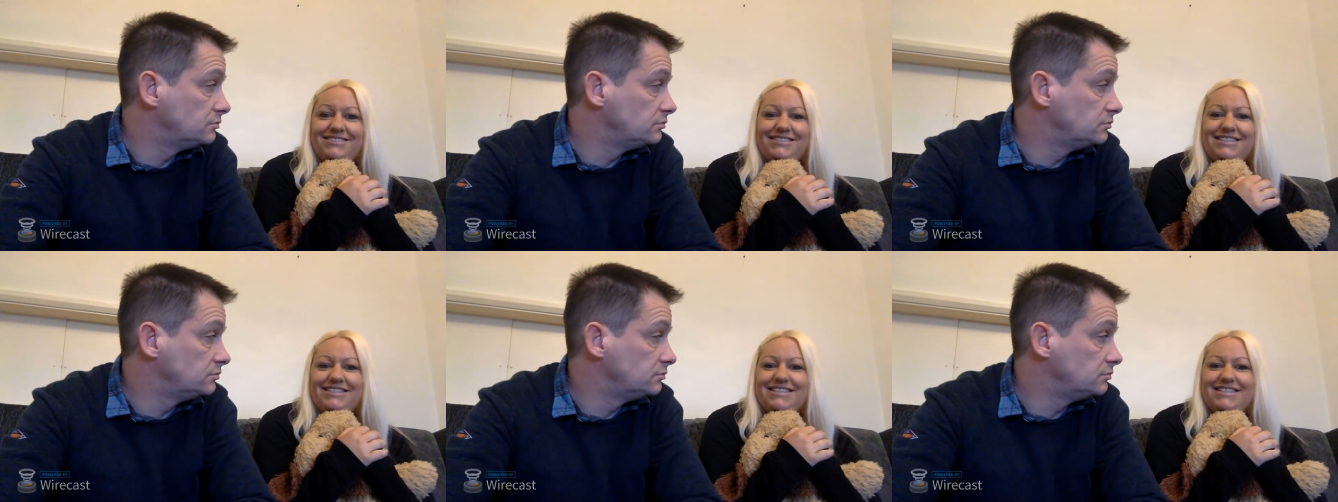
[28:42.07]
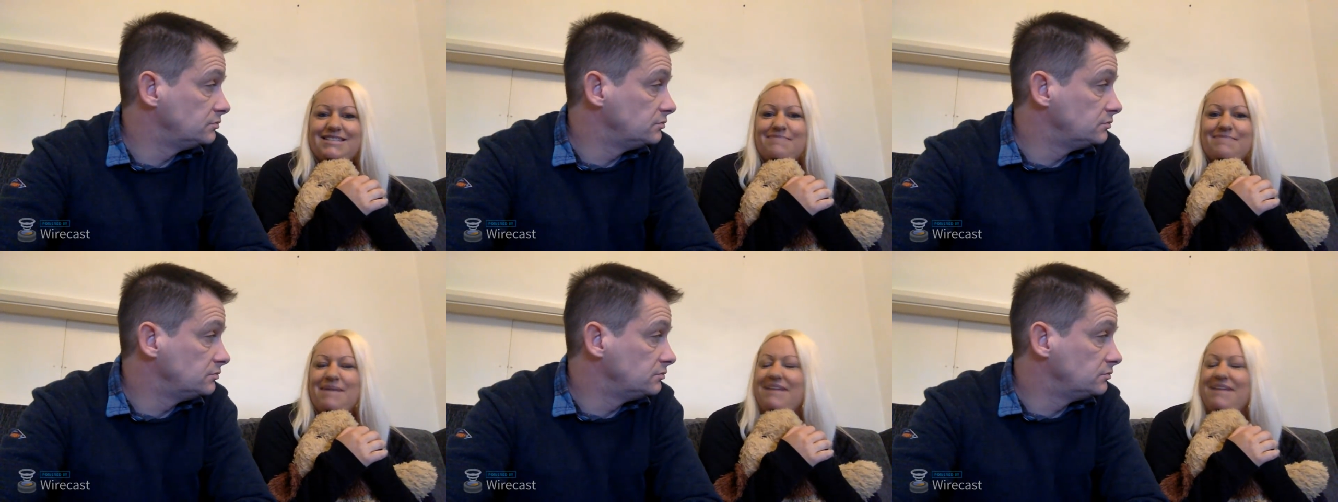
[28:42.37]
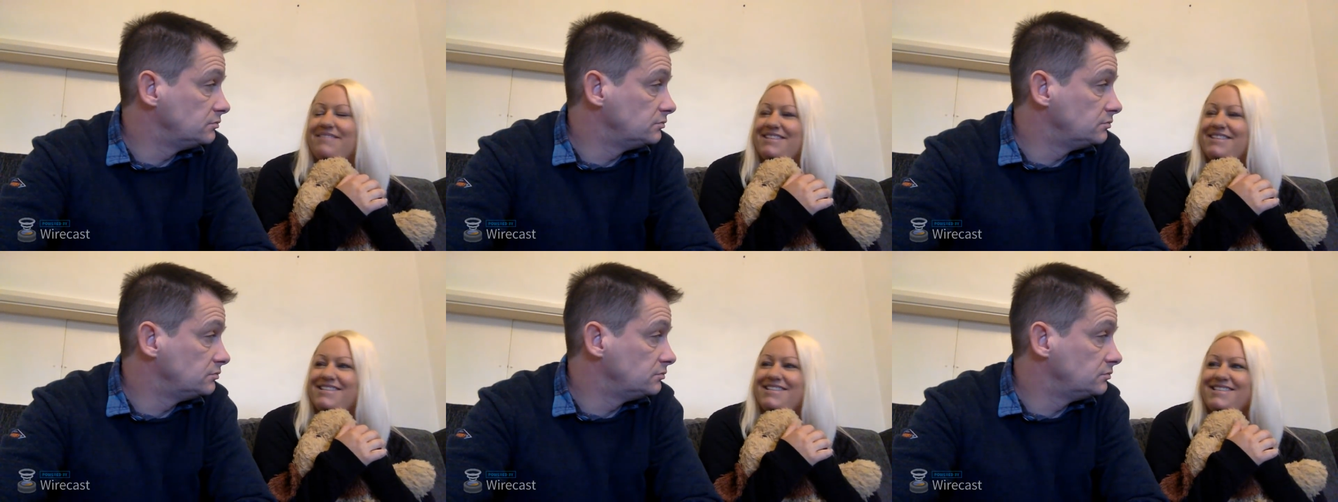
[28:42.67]
Speaker 1: It's
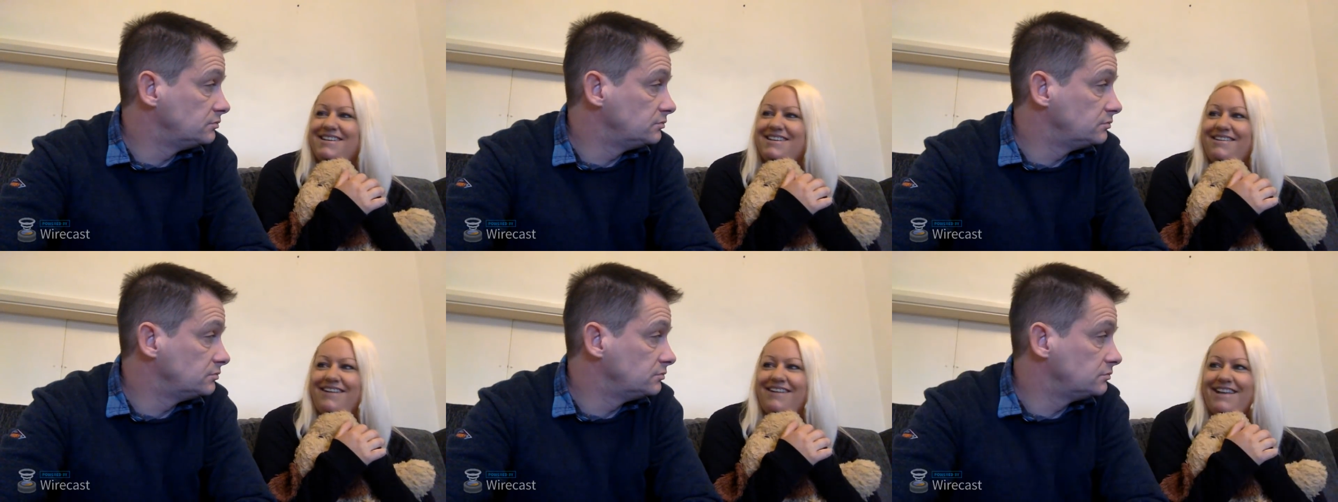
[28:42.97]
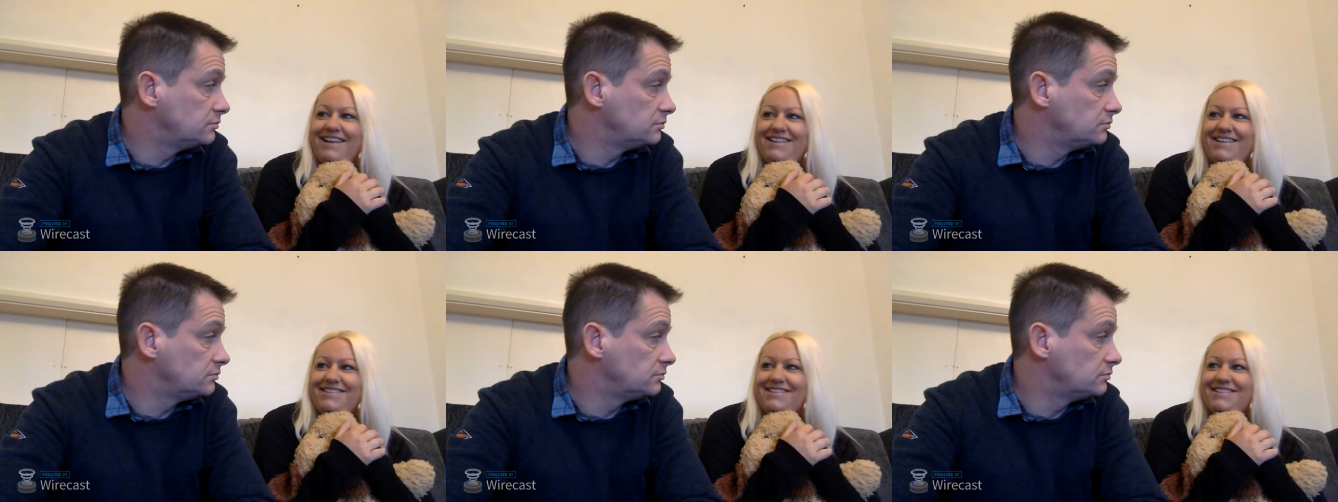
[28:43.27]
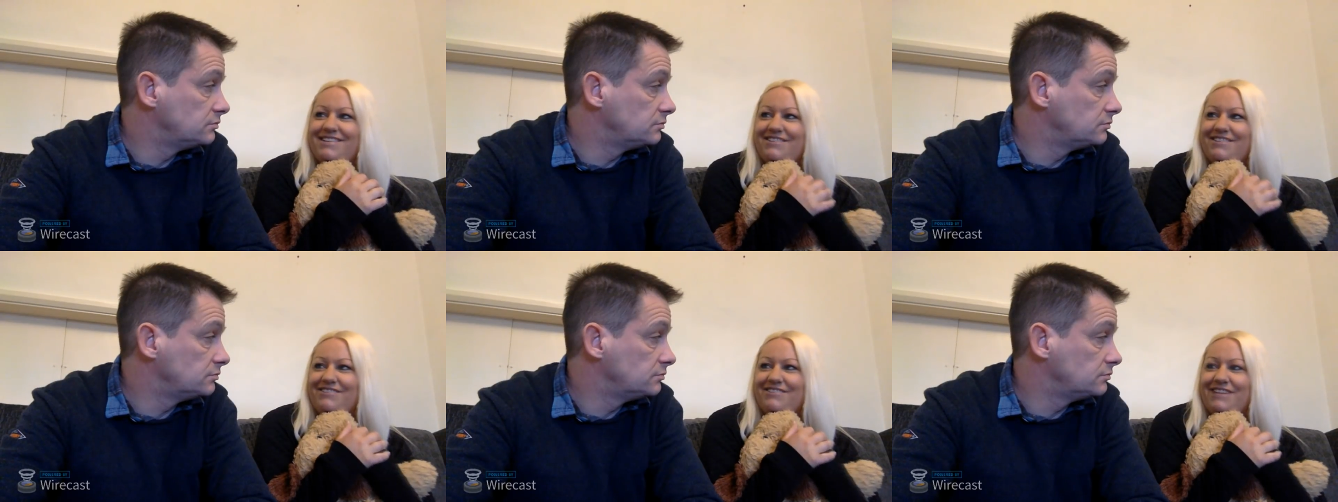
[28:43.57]
about the size
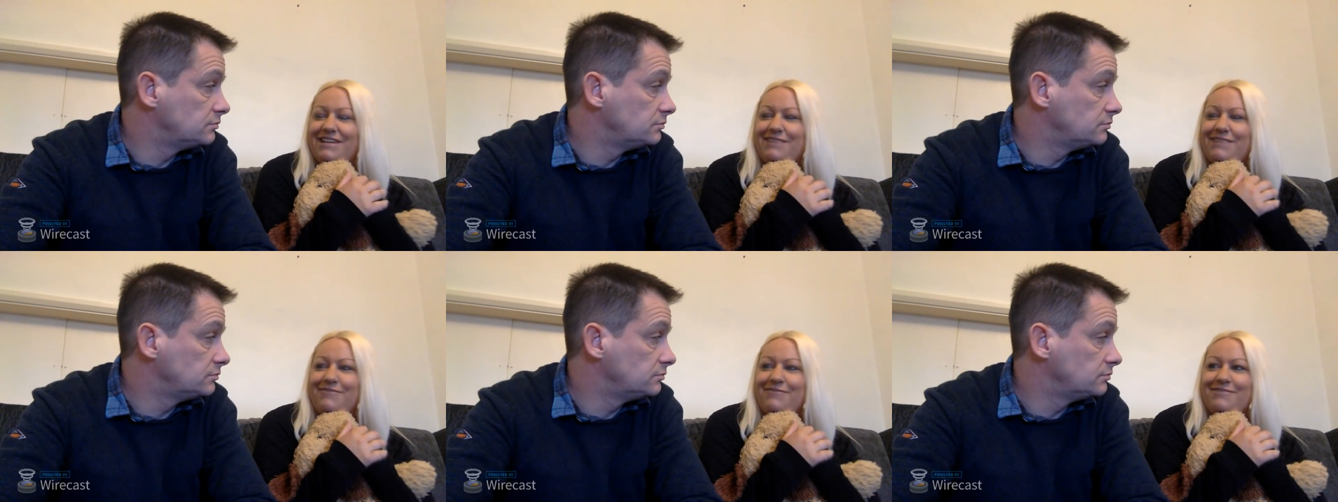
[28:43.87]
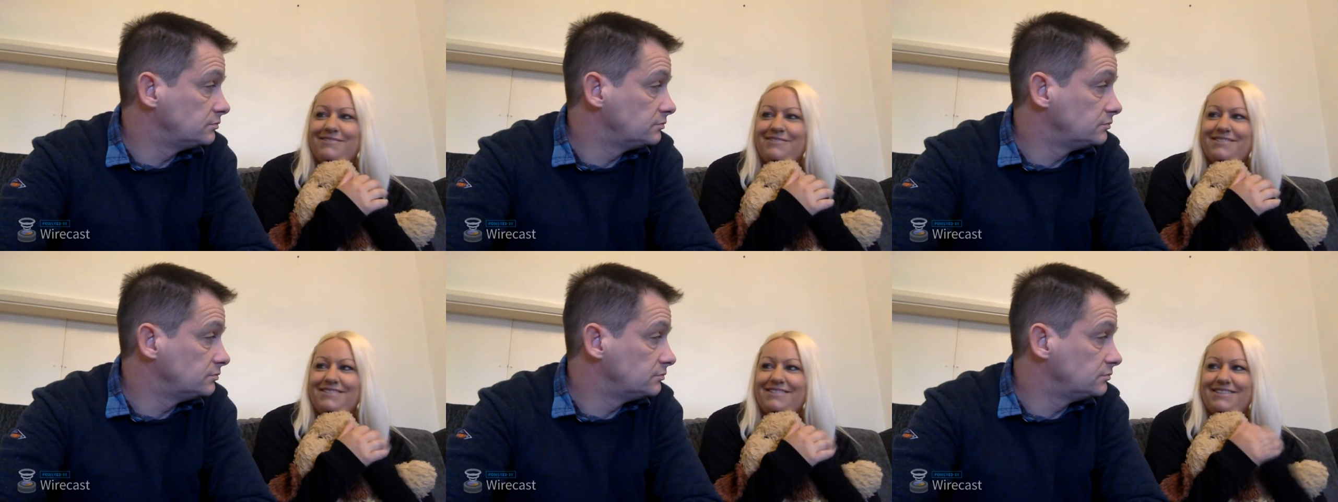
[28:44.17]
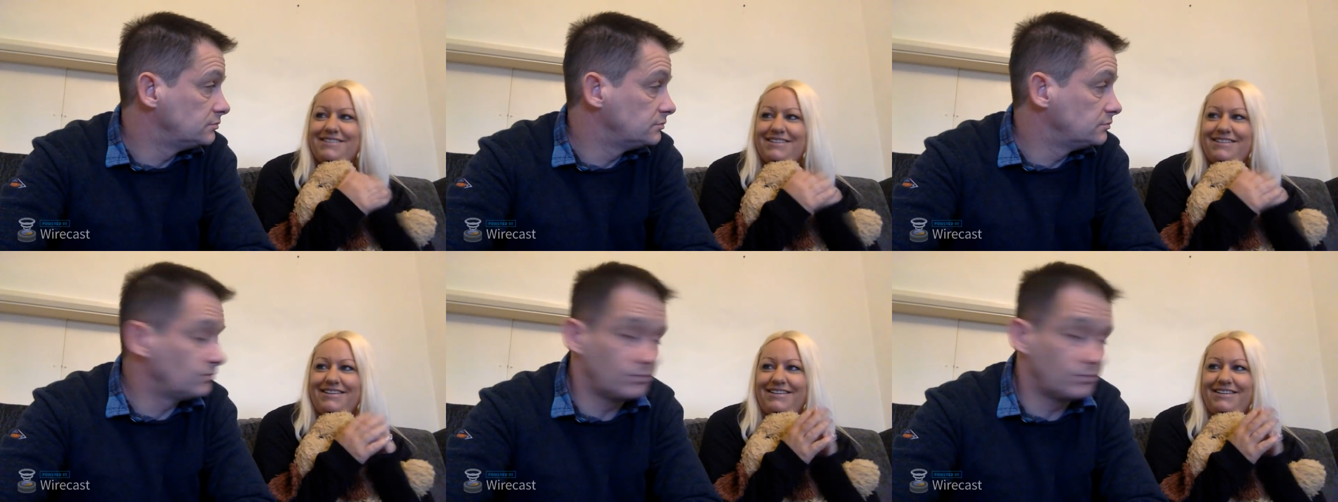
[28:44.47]
though, really, wasn't
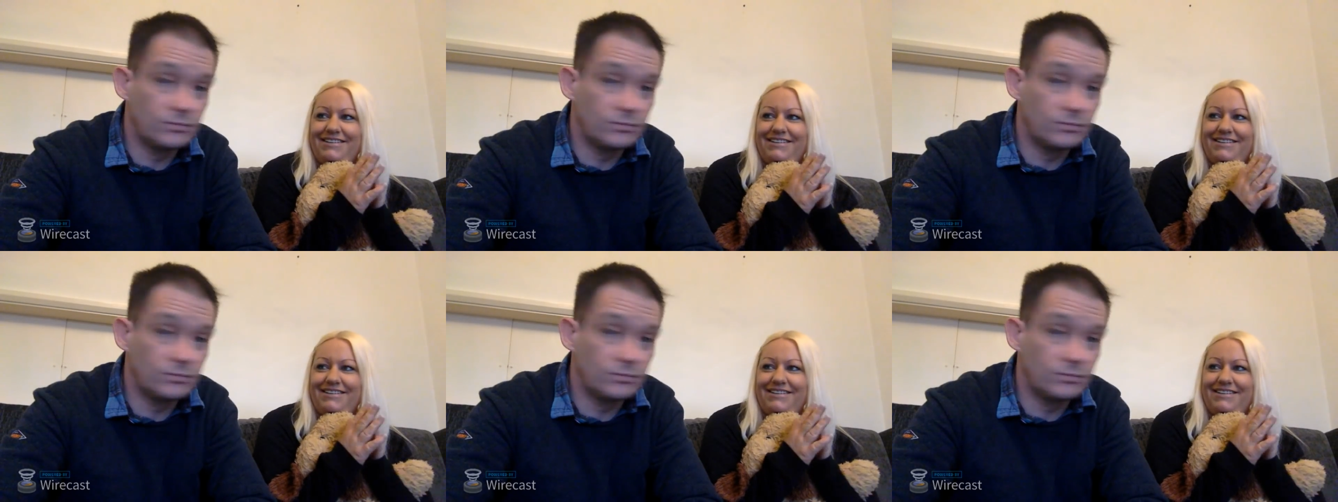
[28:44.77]
it?